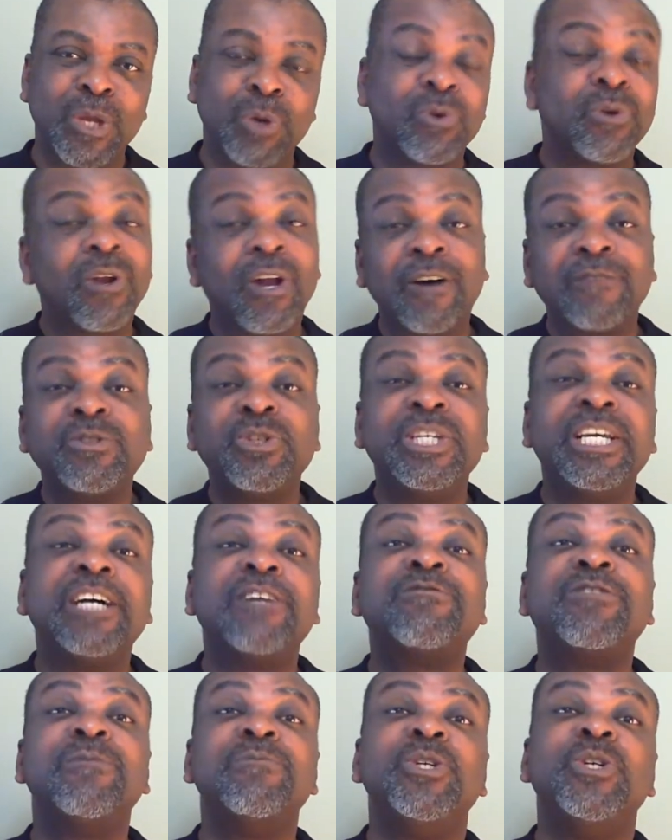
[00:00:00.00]
We would love to
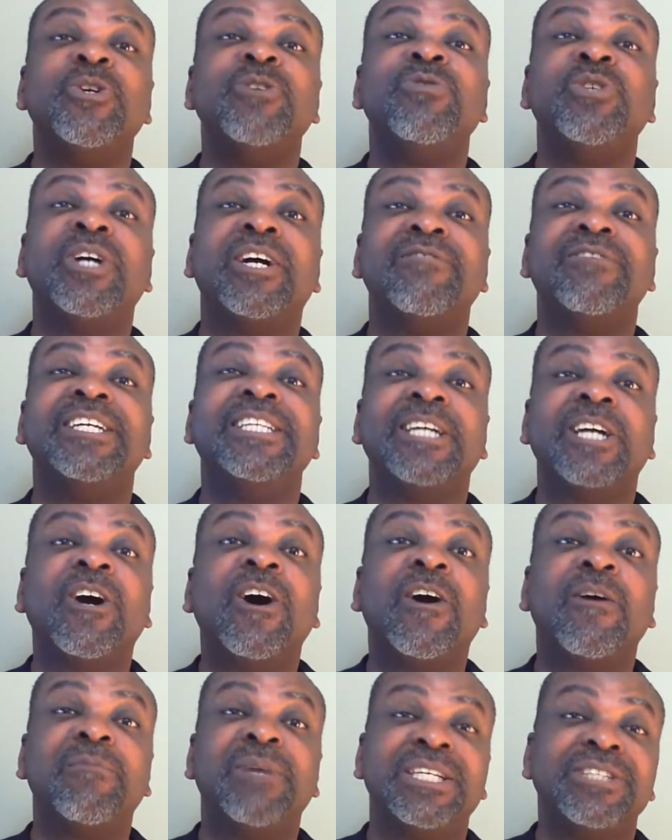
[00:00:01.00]
hear from you if you have any
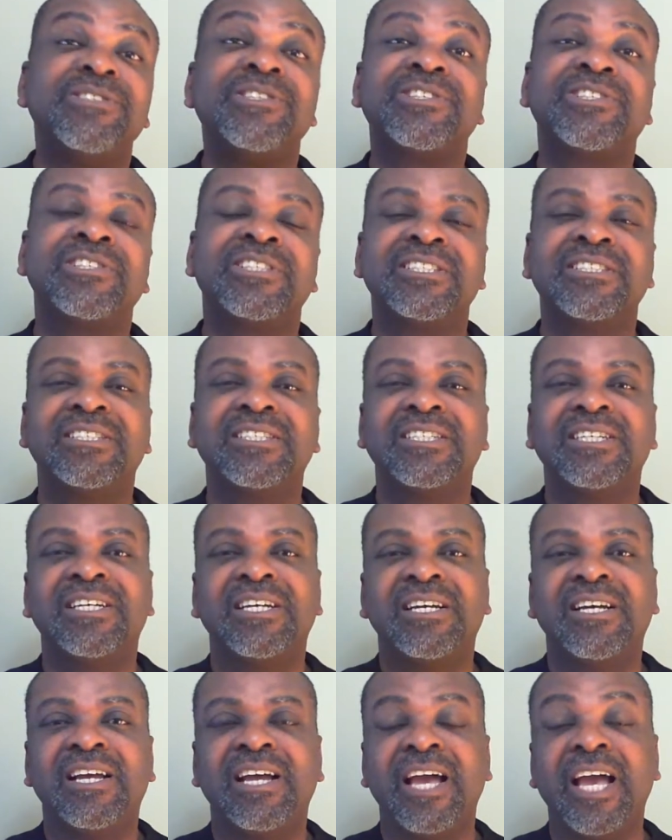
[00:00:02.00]
comments,
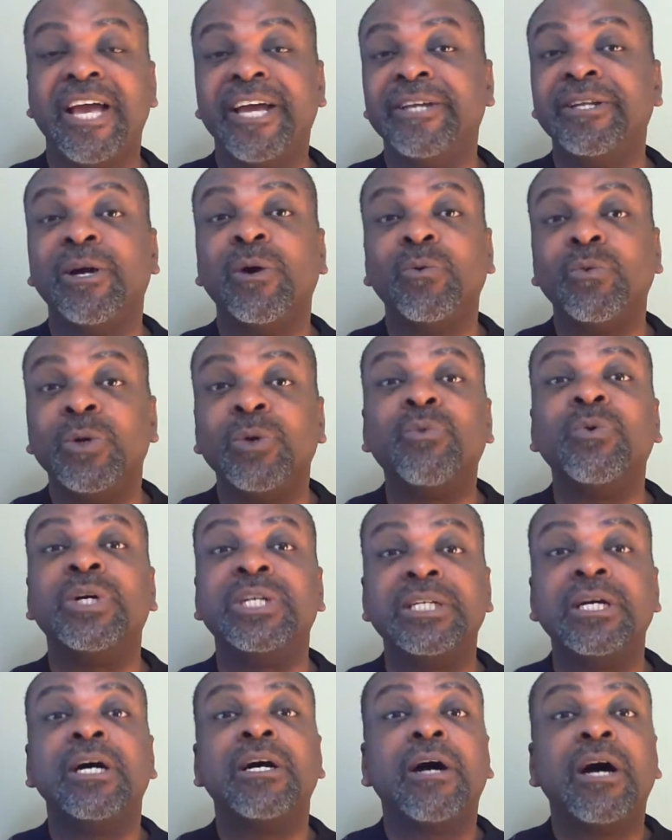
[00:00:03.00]
and we
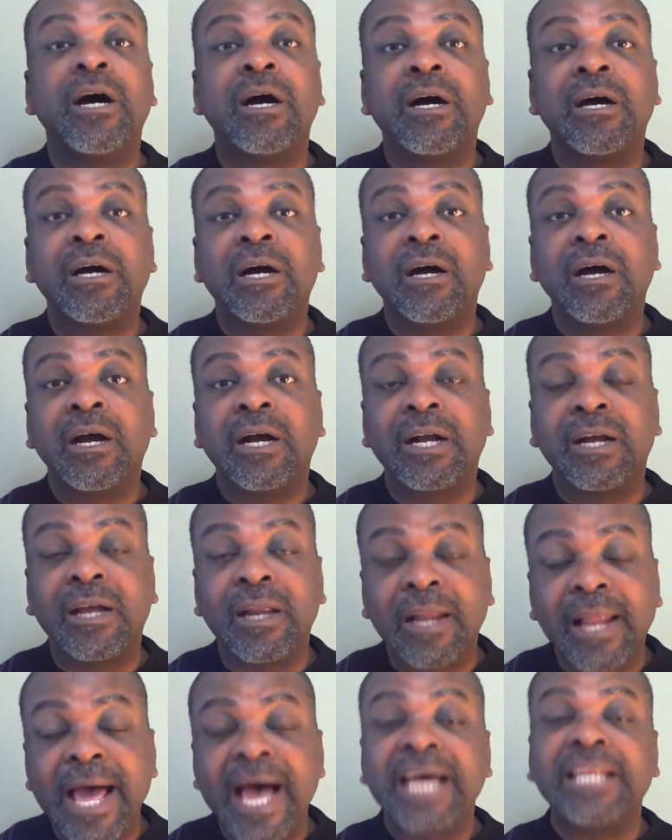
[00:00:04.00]
would
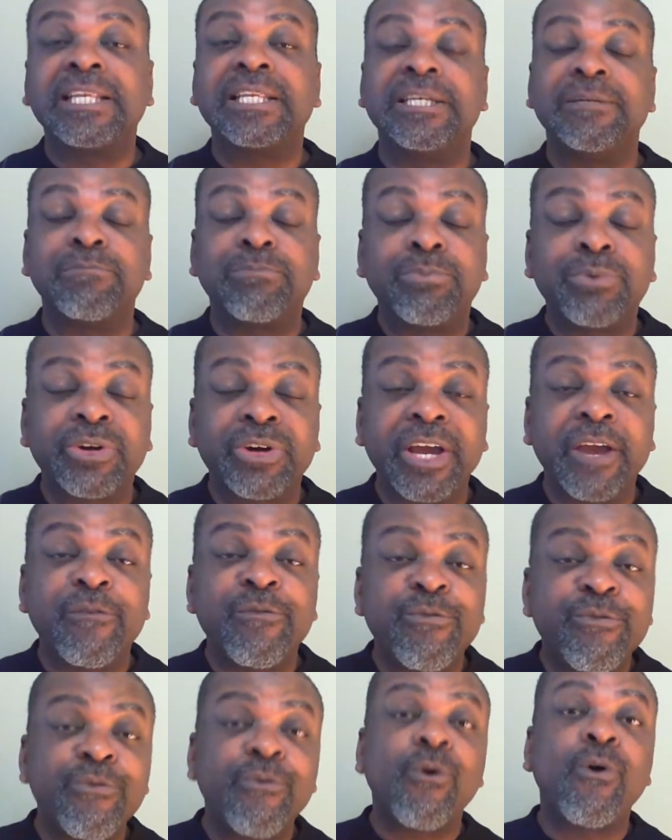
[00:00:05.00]
gladly
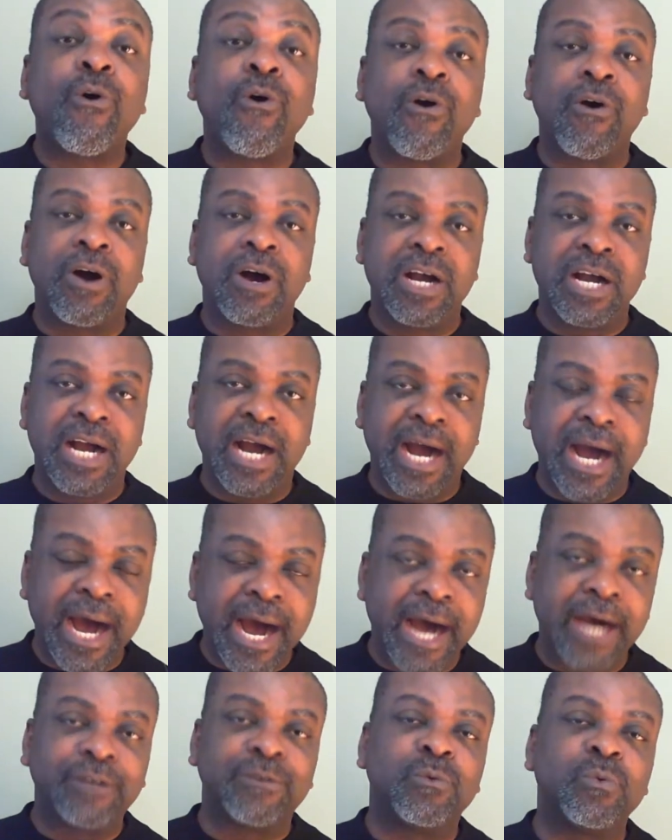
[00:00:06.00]
pray for
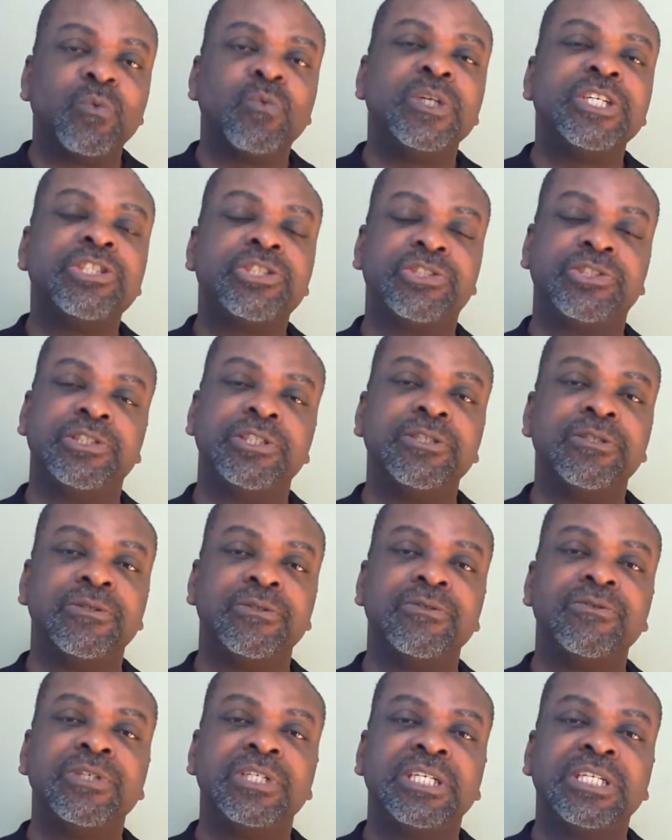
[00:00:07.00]
and with
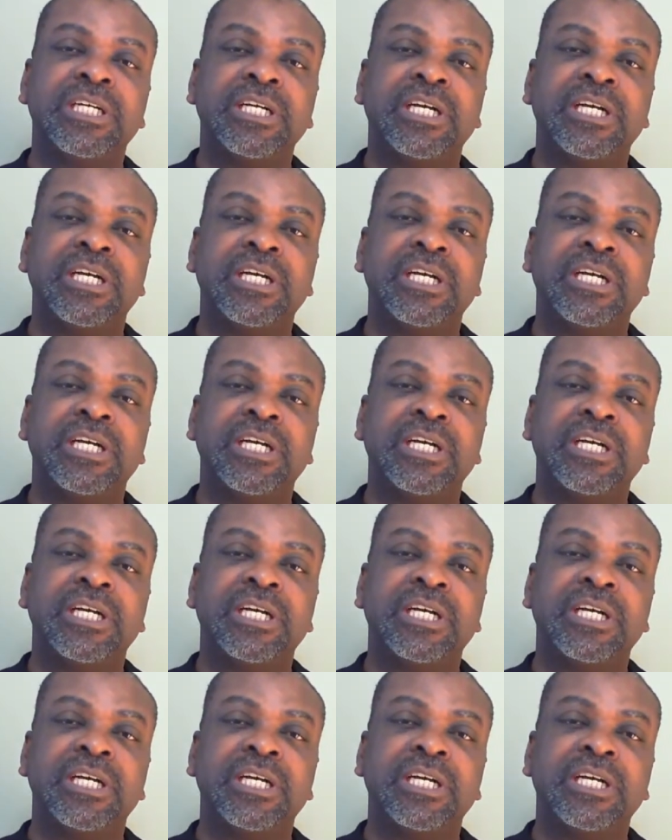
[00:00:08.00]
you